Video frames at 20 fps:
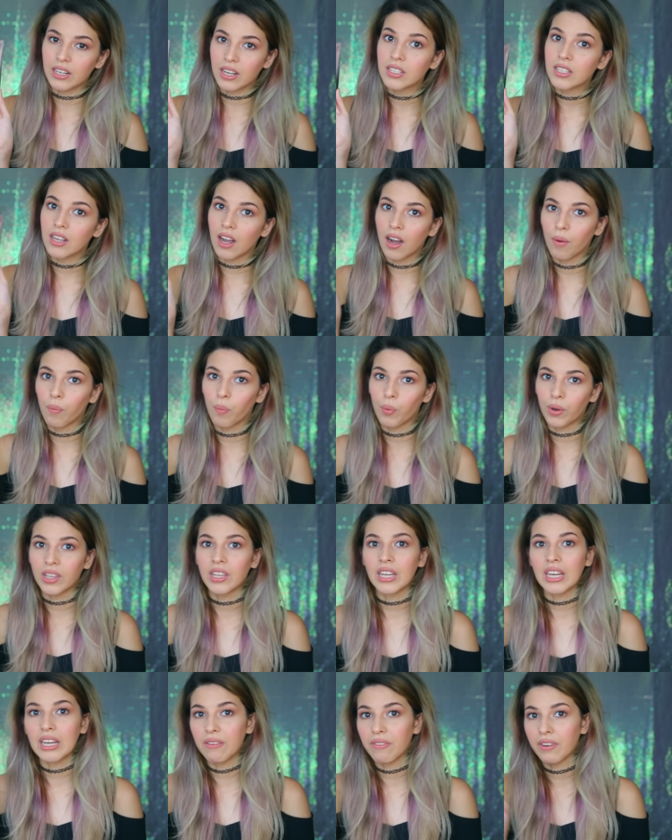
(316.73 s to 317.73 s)
does help
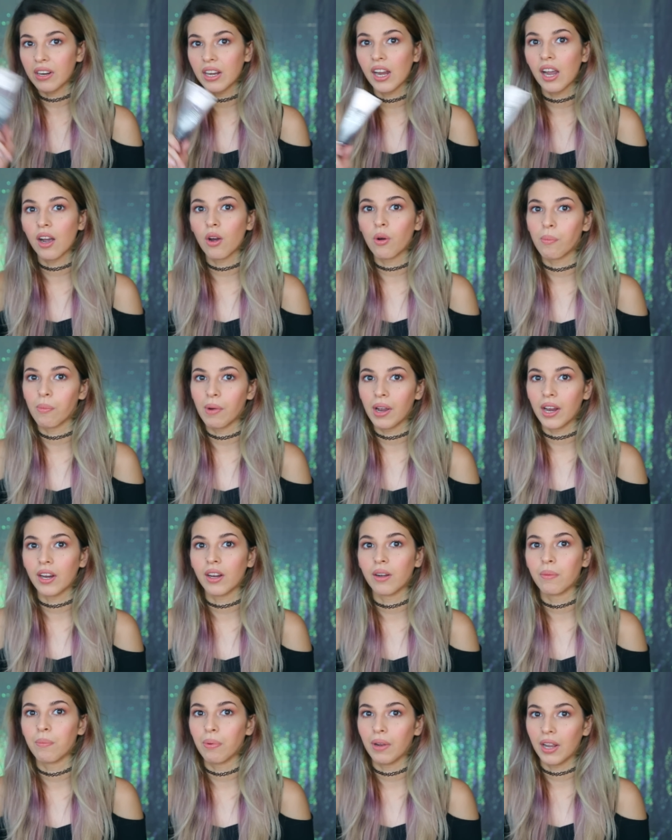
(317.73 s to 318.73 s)
with evening out my
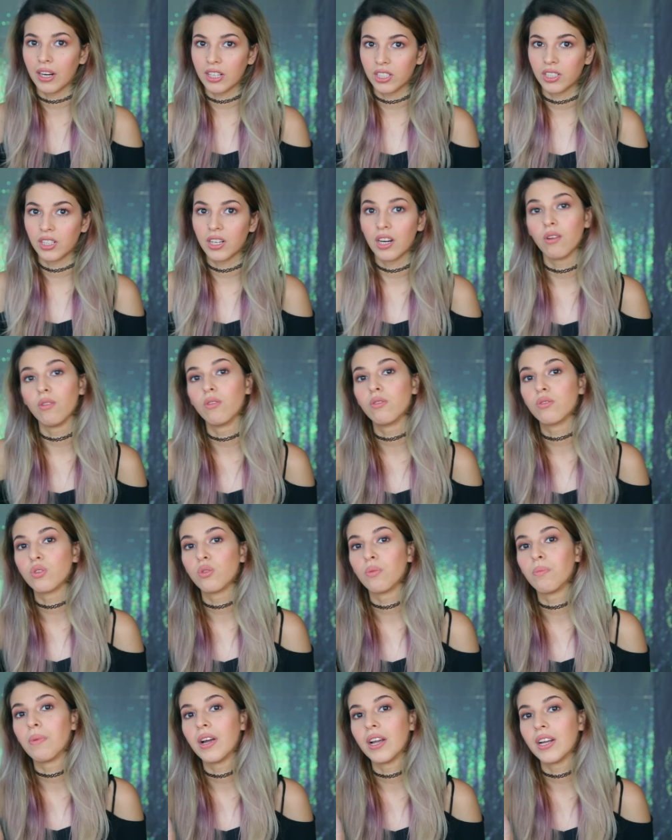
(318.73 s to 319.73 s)
complexion and
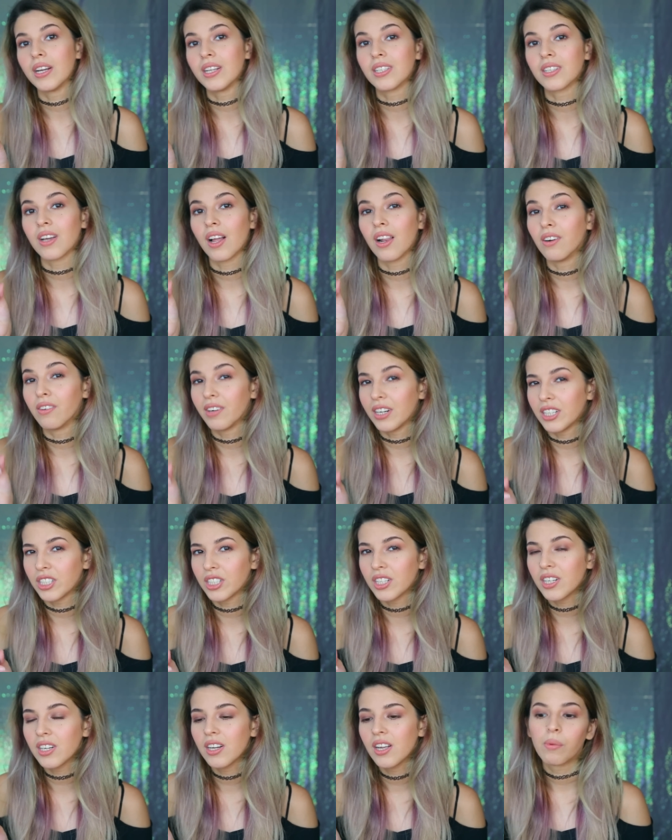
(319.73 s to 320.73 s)
also my
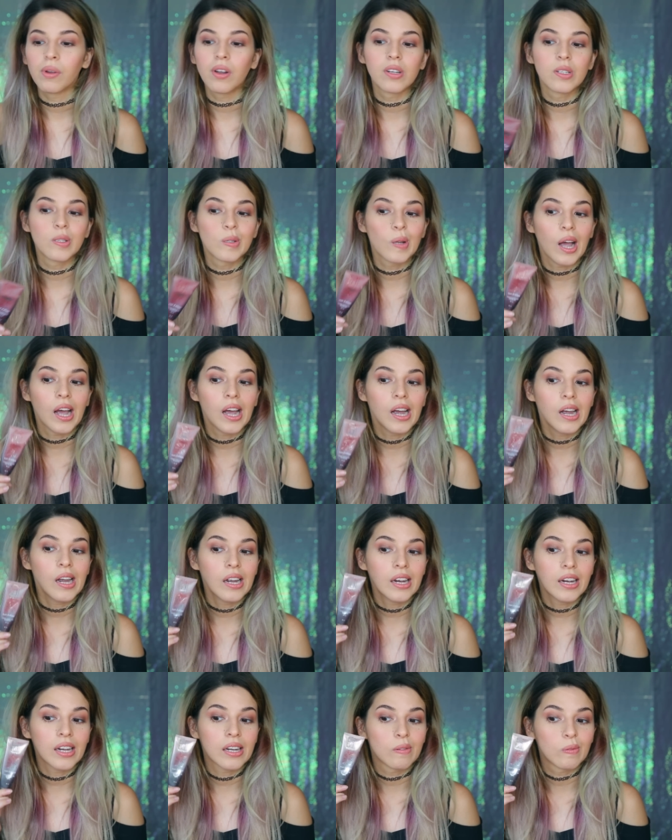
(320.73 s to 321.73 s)
discoloration, because
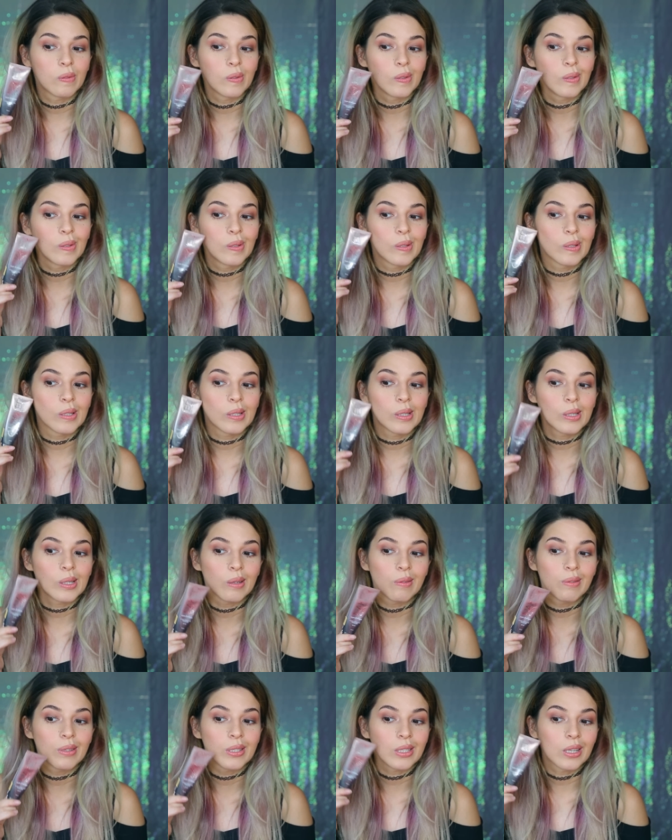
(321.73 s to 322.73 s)
I have a lot
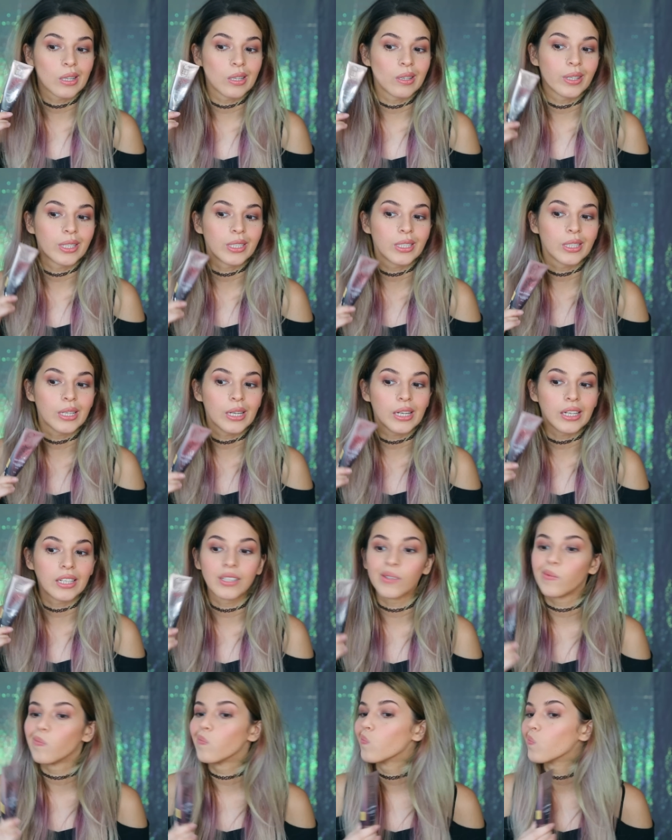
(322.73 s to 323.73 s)
of discoloration
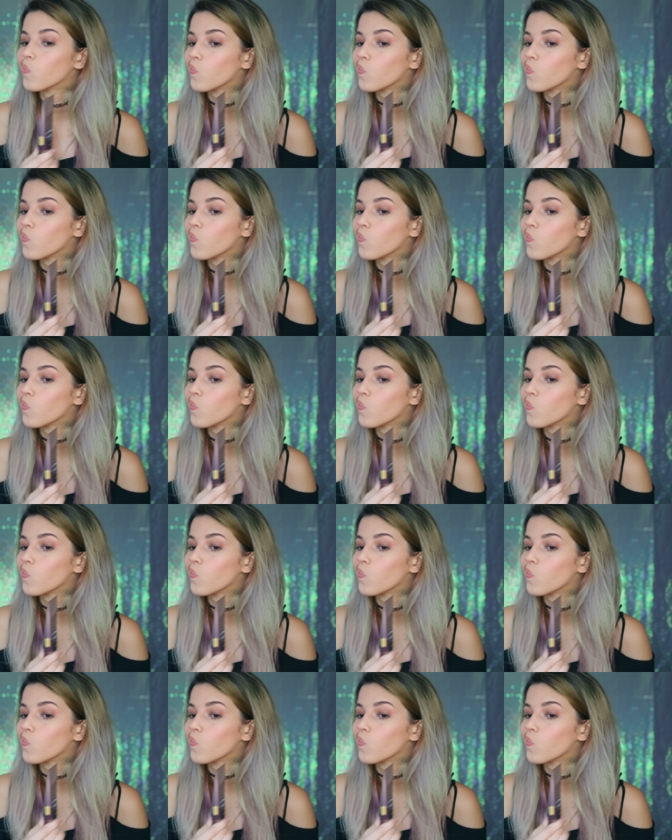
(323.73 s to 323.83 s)
here.